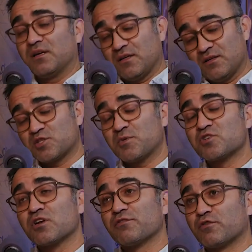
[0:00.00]

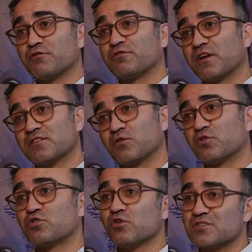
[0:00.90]
especially from friends or
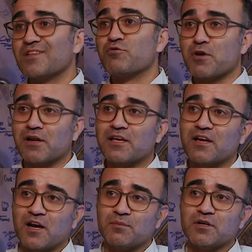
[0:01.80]
those that really
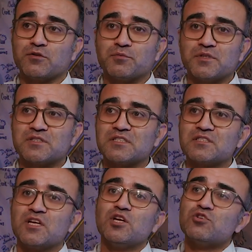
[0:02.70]
care about your business,
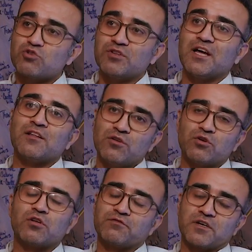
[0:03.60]
so that you
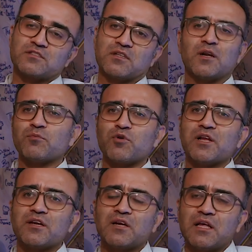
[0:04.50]
could fix it. And I'm really
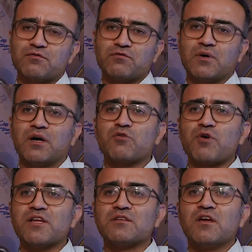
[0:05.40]

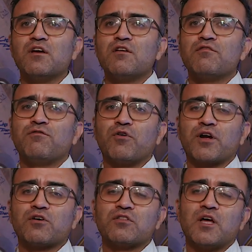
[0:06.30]
great for a
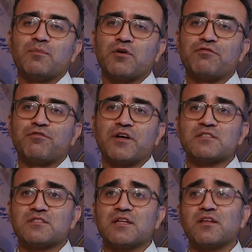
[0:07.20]
good number of friends
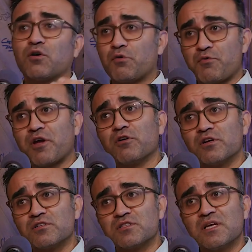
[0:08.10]
that they are
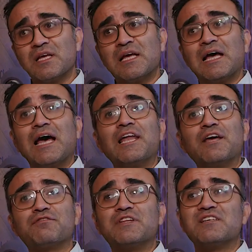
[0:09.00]
regulars. And
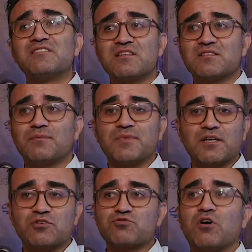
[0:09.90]
if they see something
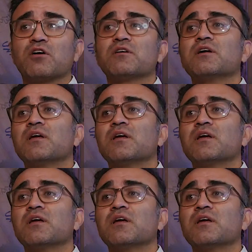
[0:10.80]
is wrong,